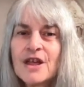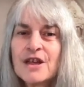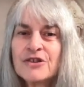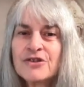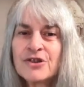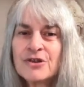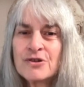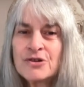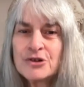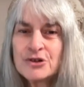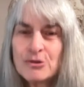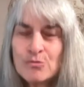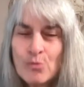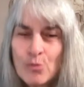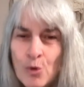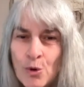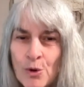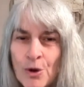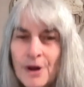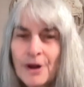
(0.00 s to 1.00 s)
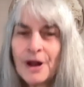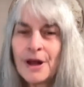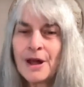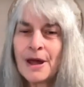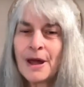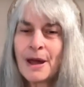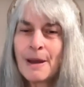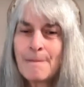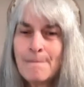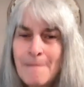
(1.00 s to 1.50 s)
So there's more
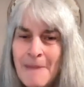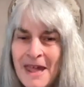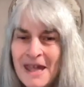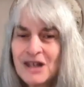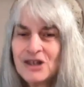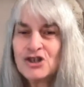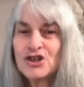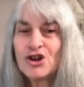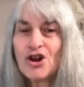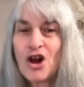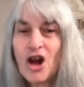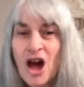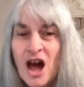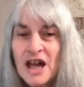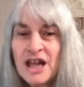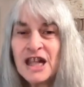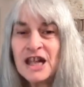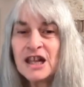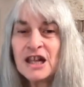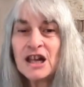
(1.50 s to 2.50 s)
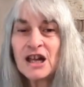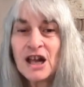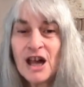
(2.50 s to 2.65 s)
major hugging